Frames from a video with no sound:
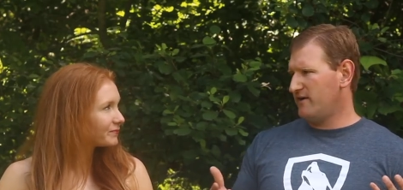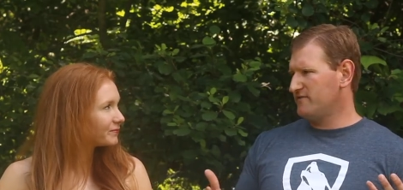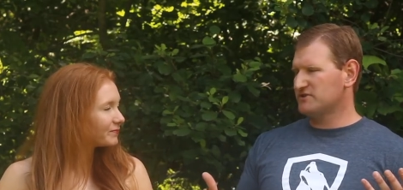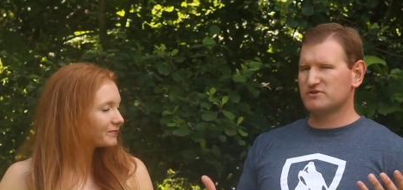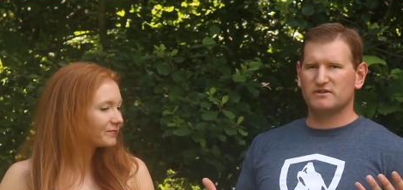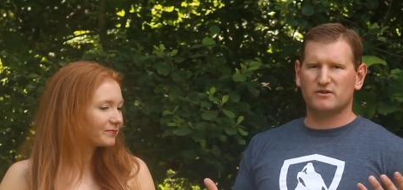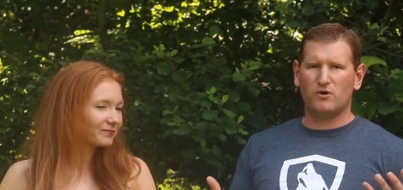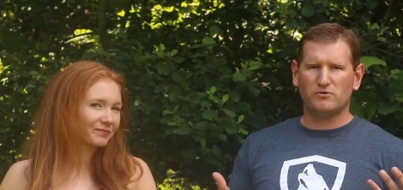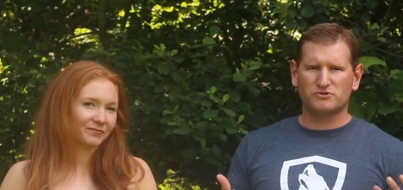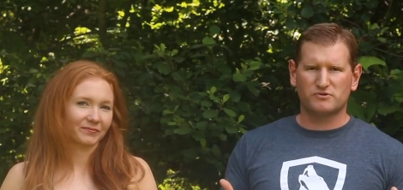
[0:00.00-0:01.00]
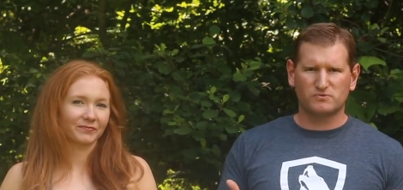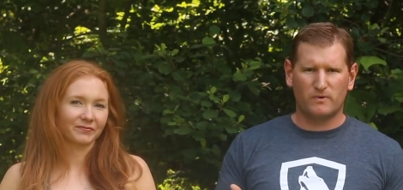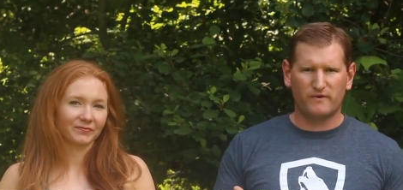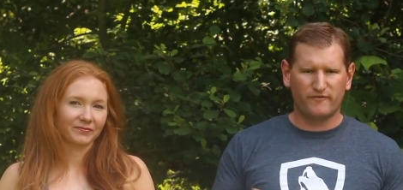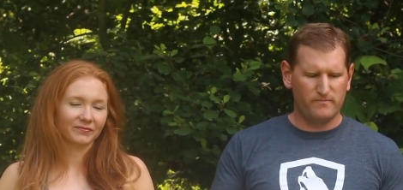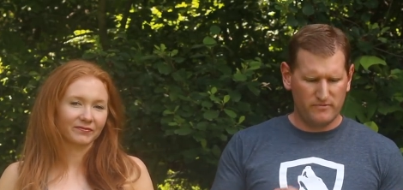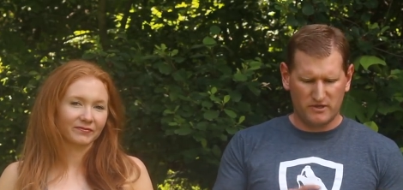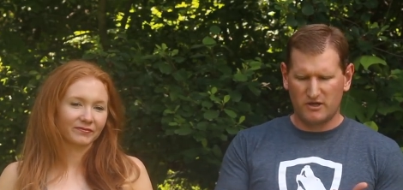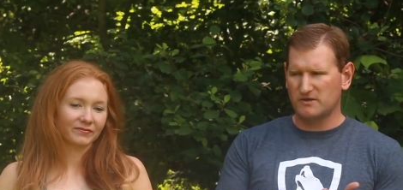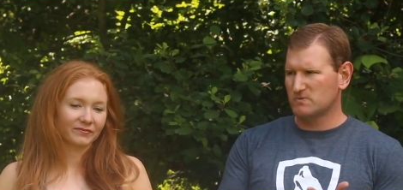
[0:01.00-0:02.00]
Speaker 1: Obviously, the holster is one of them.
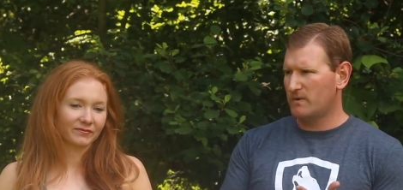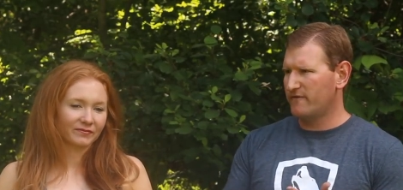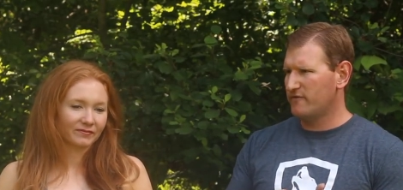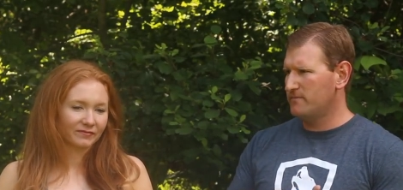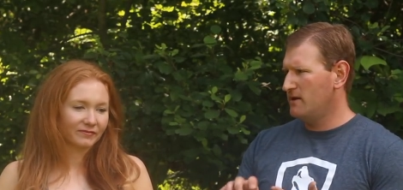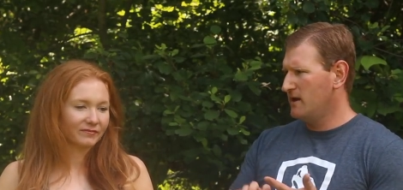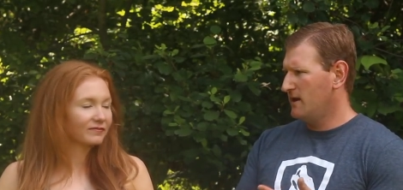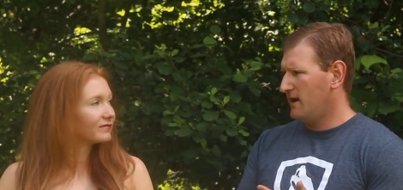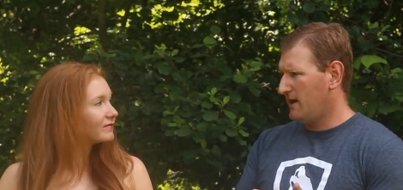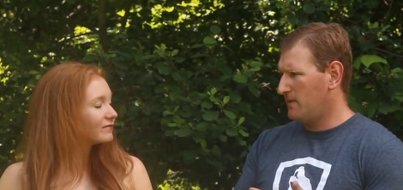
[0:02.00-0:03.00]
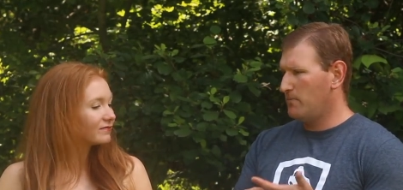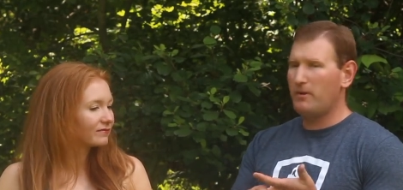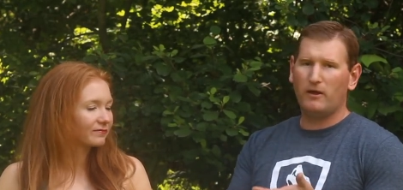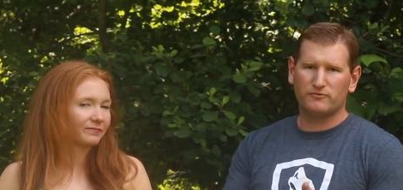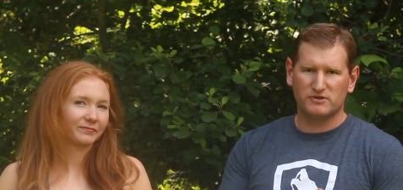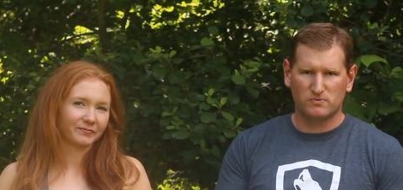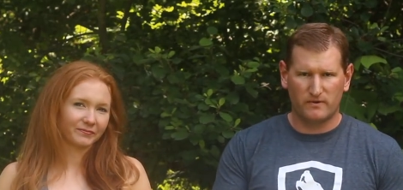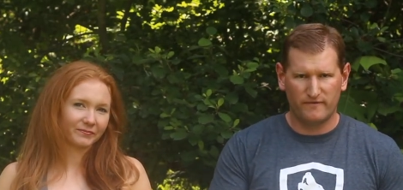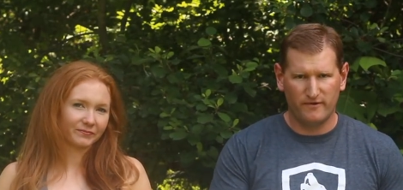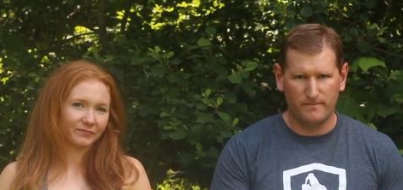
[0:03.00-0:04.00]
The gun is one of them, and the belt is
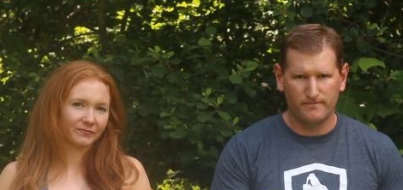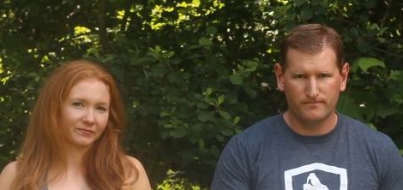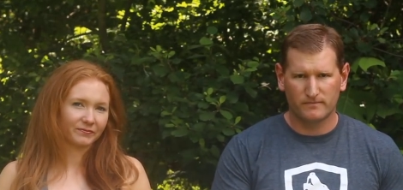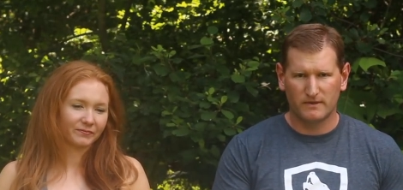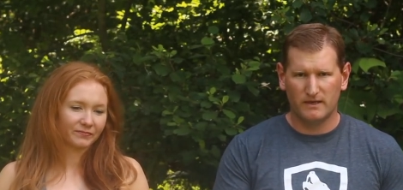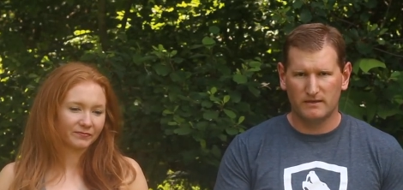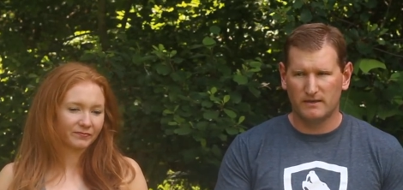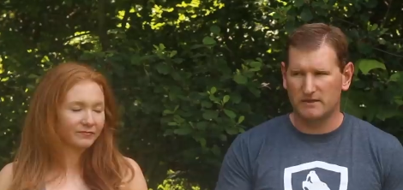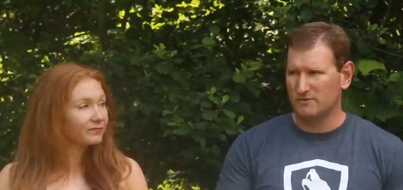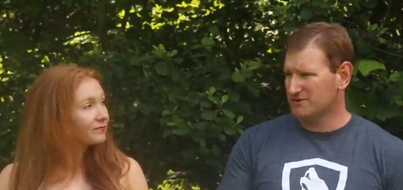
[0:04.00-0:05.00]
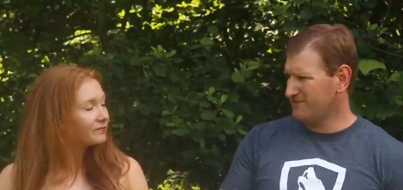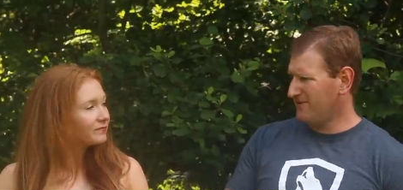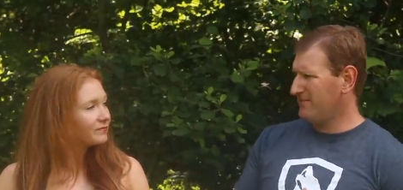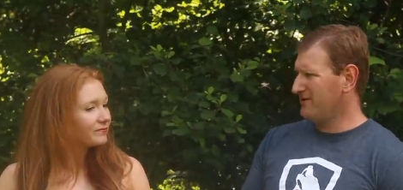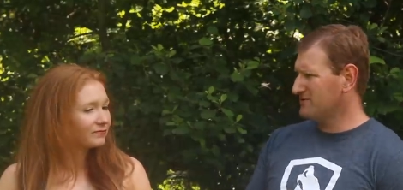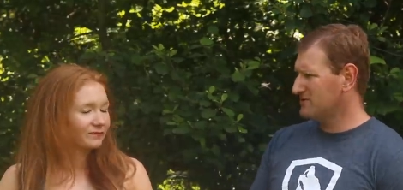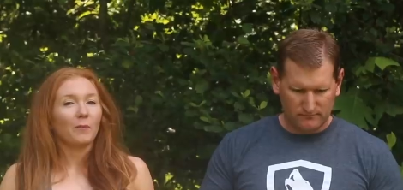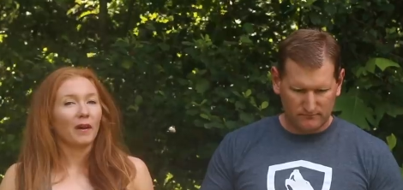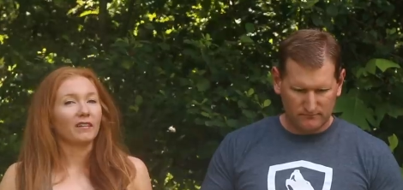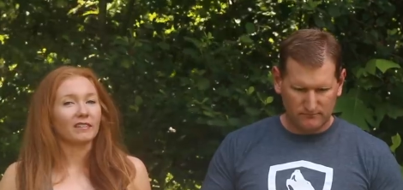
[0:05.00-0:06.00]
one of them. And uh, you want to talk about belts?
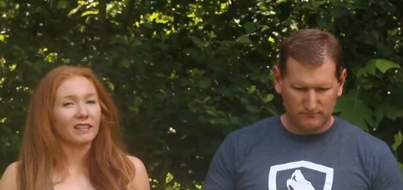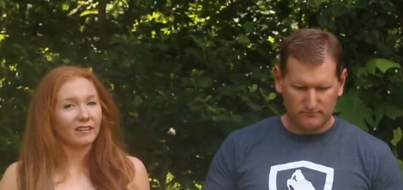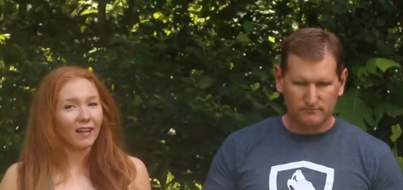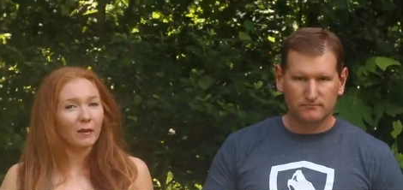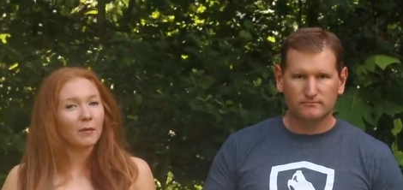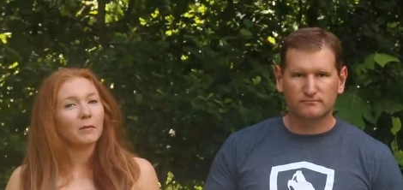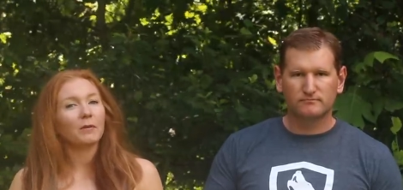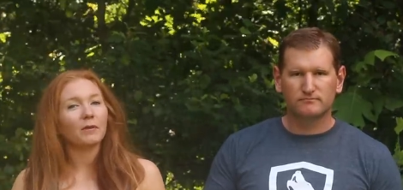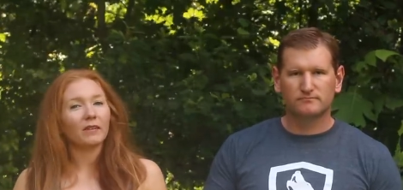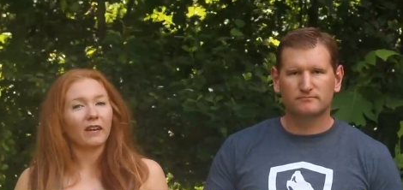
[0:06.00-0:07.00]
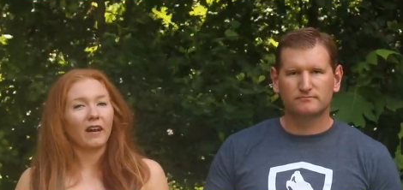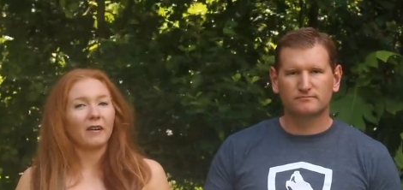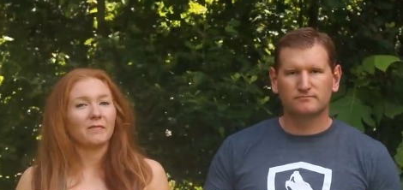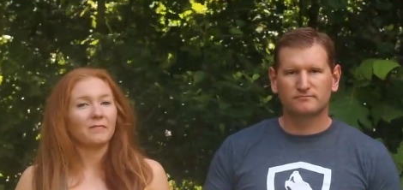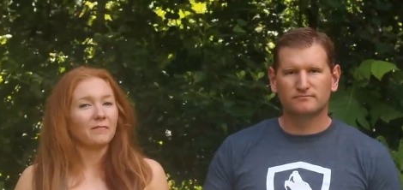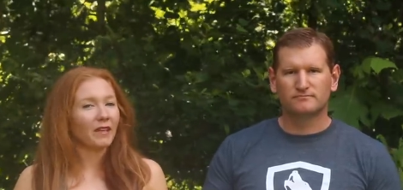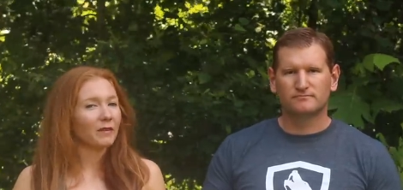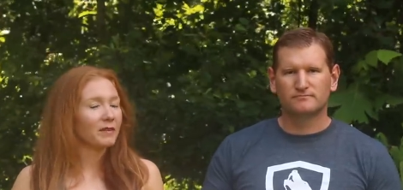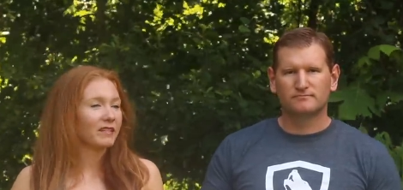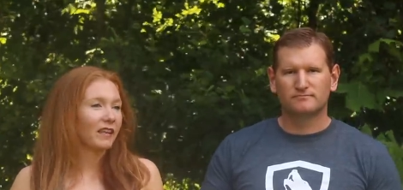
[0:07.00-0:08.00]
Speaker 2: Belts. A lot of people um,
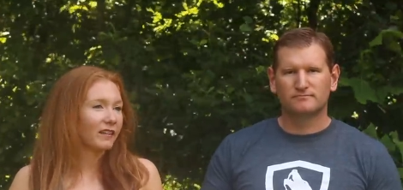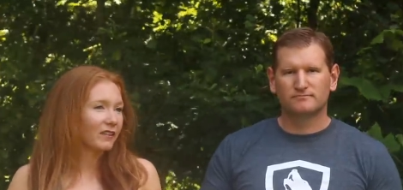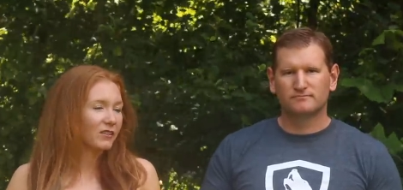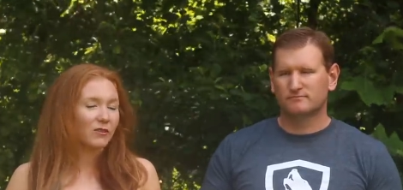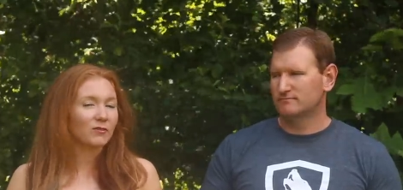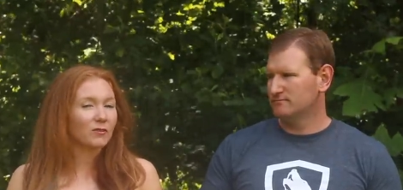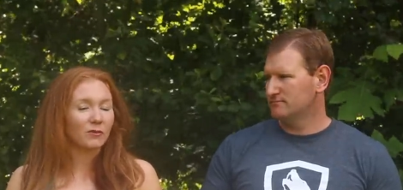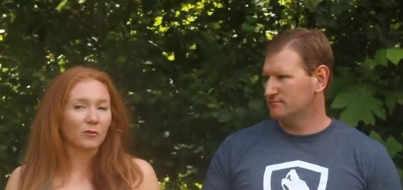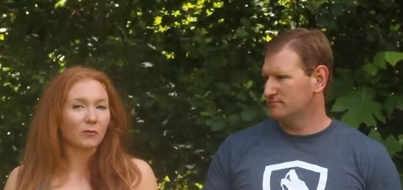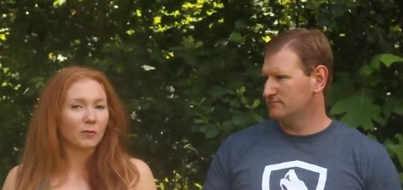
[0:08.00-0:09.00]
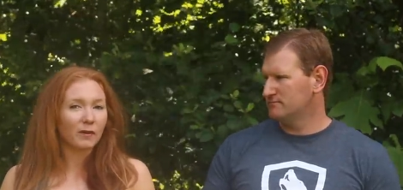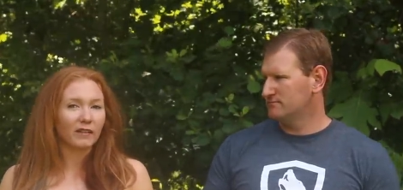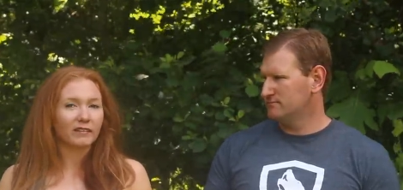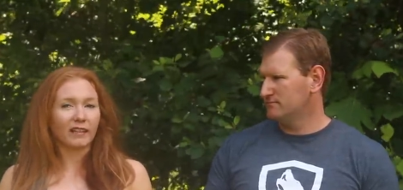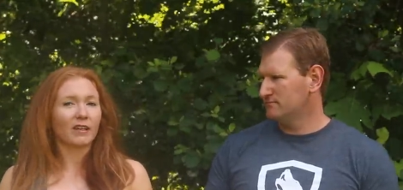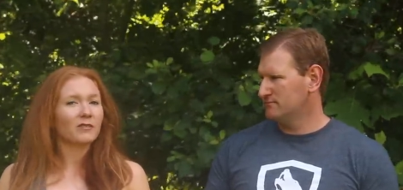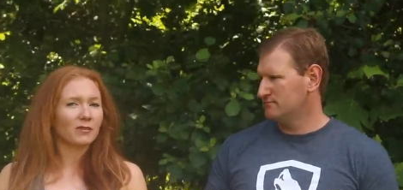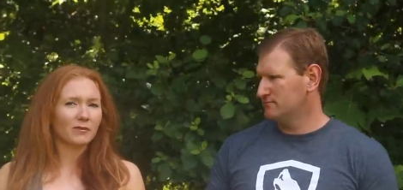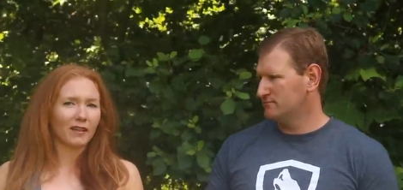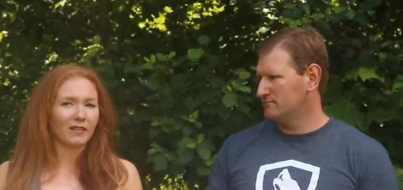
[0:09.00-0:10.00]
make the mistake they just use a normal belt, and I
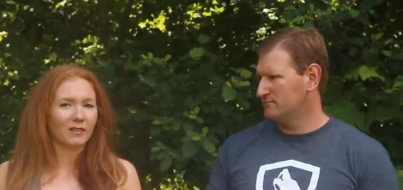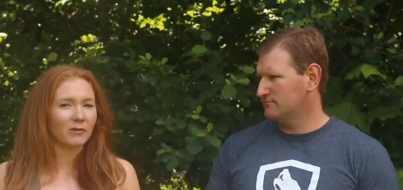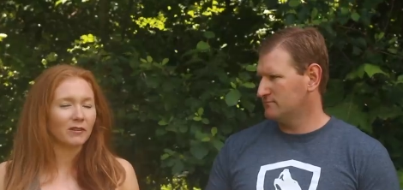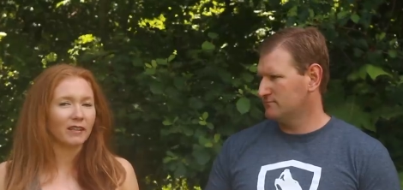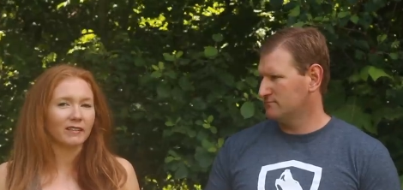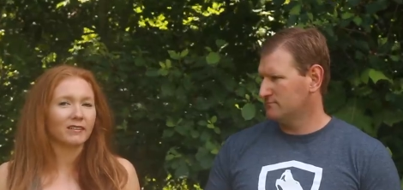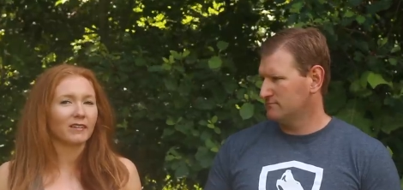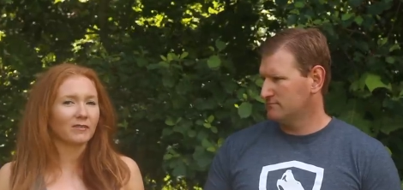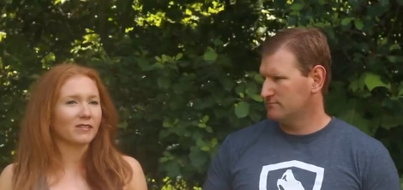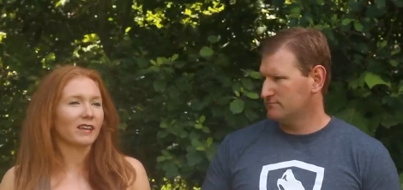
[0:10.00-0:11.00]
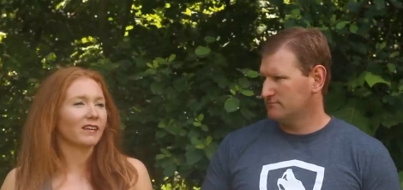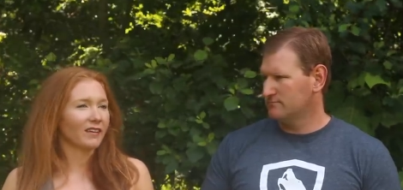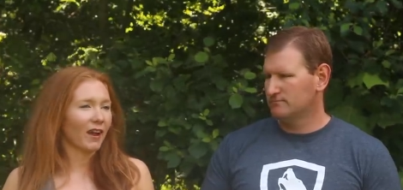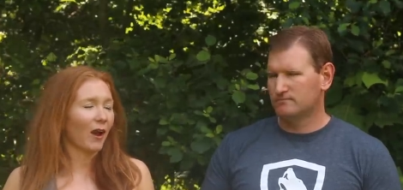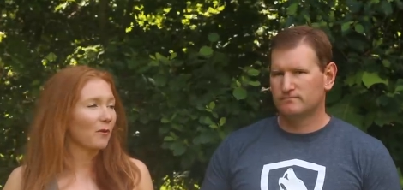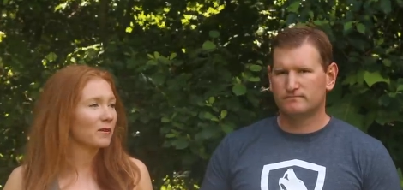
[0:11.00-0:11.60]
used to do that too, and I didn't understand how